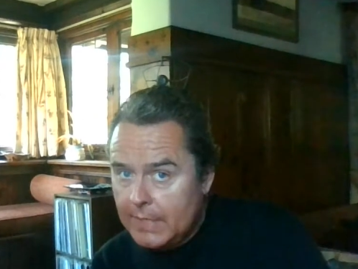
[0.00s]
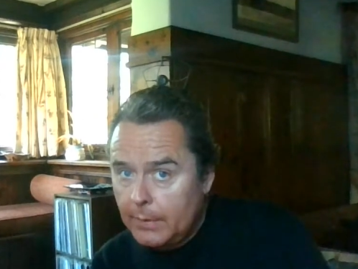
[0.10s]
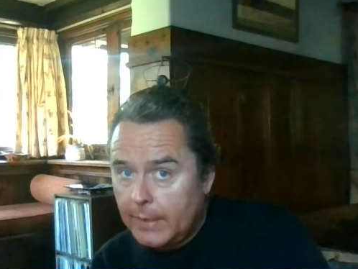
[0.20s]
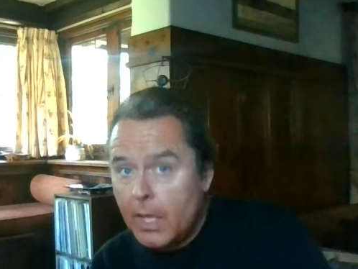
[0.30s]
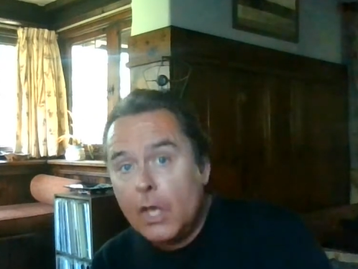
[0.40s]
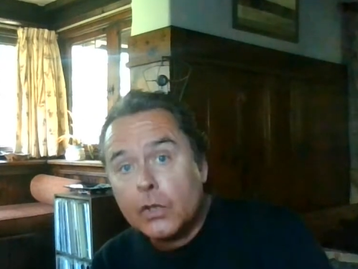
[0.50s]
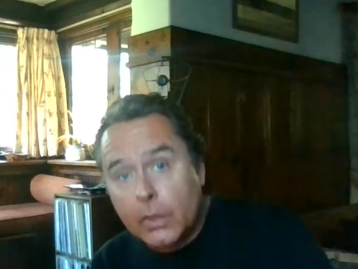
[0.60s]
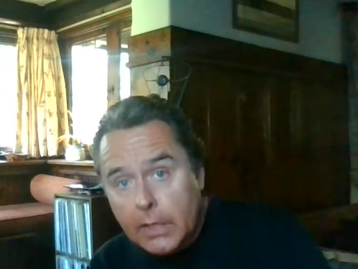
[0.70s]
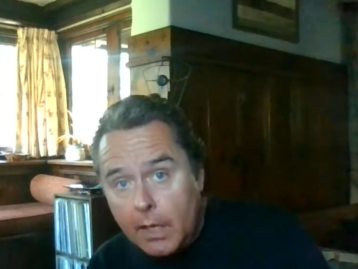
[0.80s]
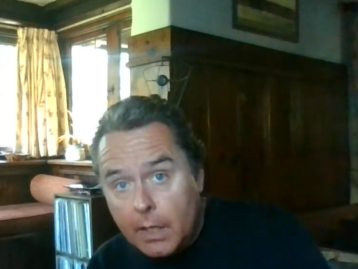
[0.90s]
anyway.
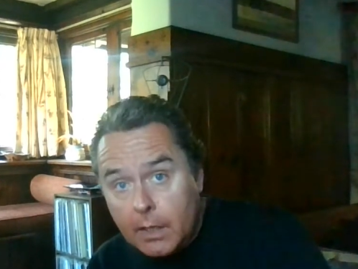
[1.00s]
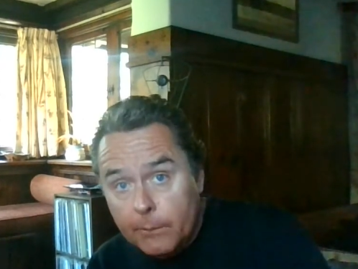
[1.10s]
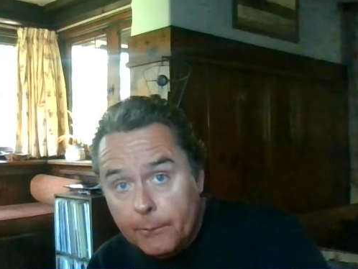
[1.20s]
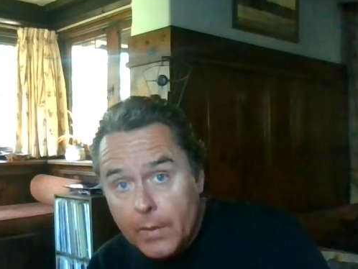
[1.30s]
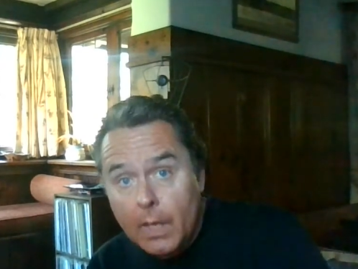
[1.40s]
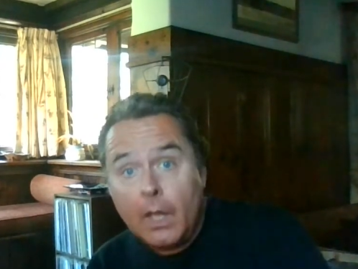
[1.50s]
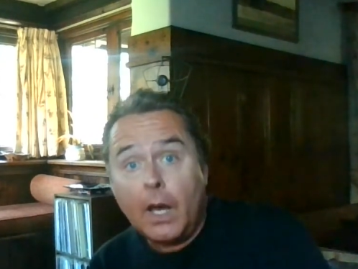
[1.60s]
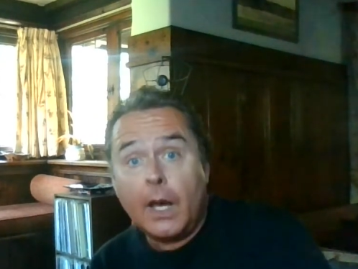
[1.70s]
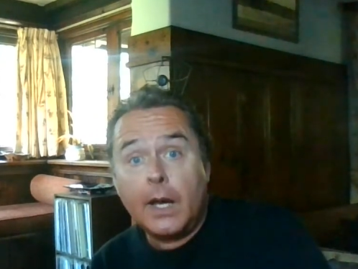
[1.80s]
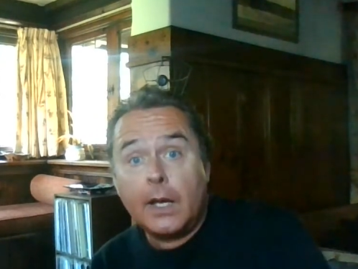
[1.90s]
Good luck.
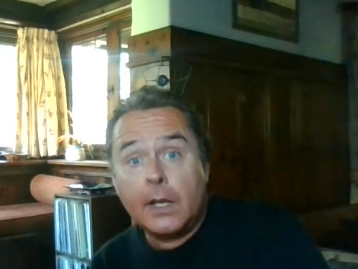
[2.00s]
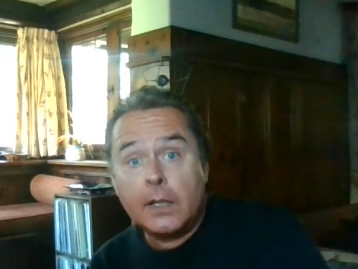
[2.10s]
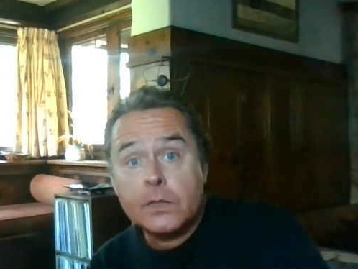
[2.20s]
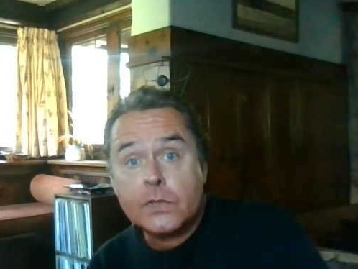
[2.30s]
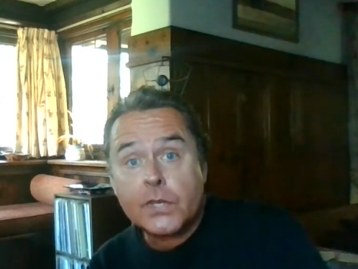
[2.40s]
And